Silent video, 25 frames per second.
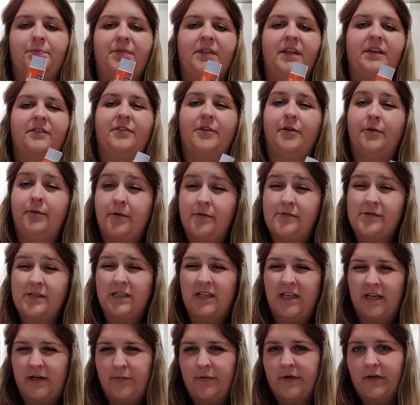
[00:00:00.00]
If you use
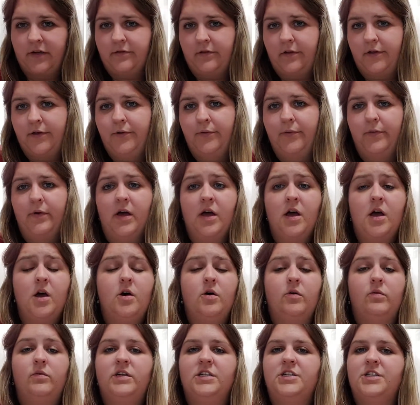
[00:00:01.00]
liquid glue,
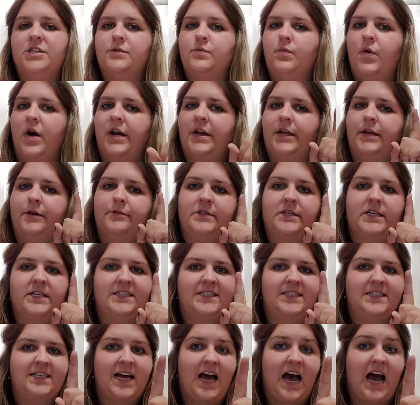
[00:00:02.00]
we just want to use a
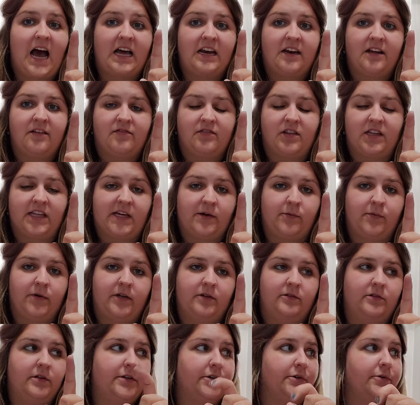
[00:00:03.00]
dot of
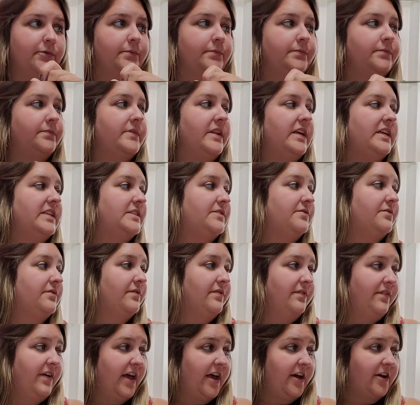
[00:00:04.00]
liquid glue. It's
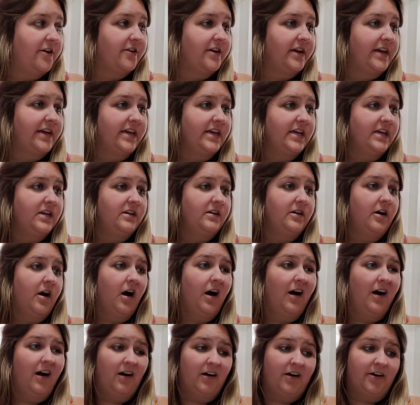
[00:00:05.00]
very
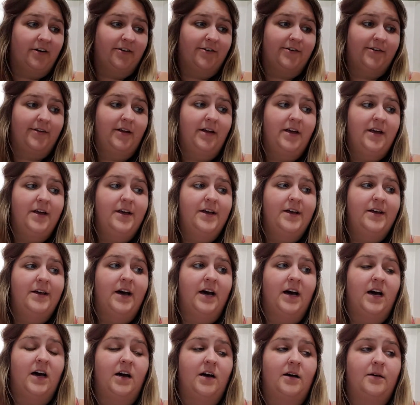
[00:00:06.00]
hard.
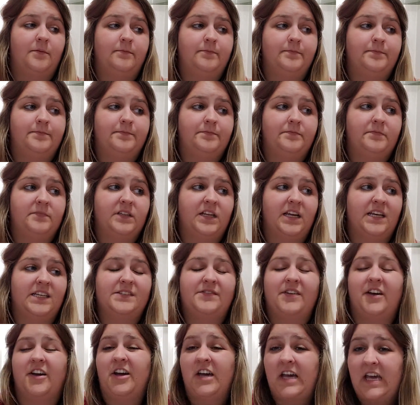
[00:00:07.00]
It's
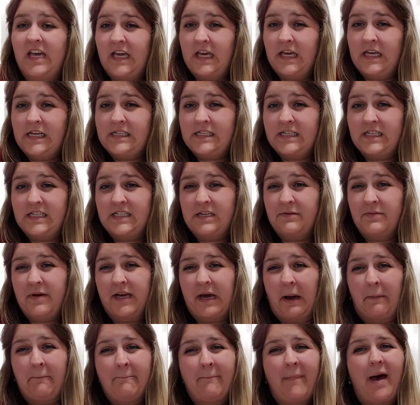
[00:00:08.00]
very easy to make
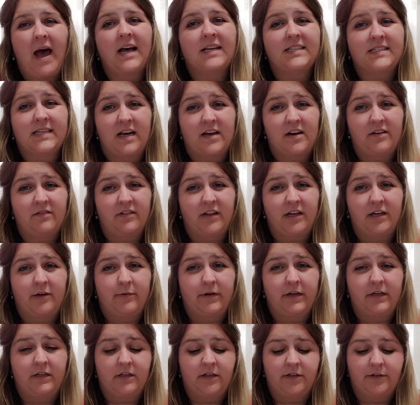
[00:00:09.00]
a mess out of
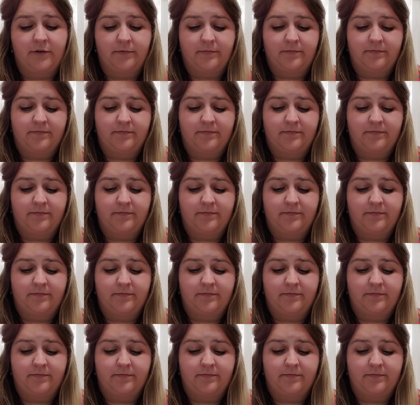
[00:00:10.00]
liquid glue.